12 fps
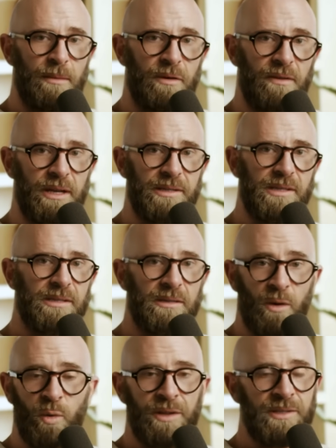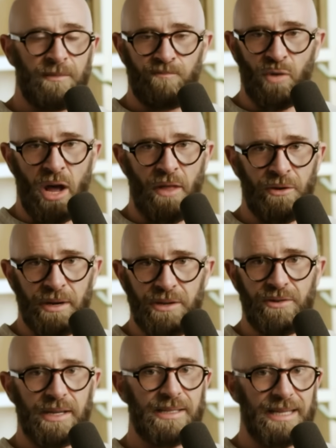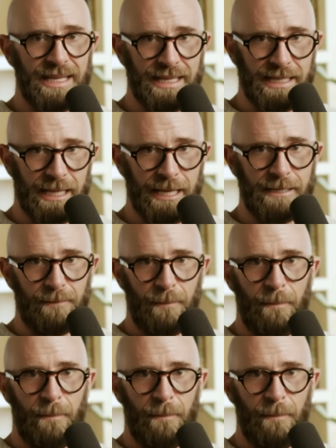provides us with some rather interesting insight.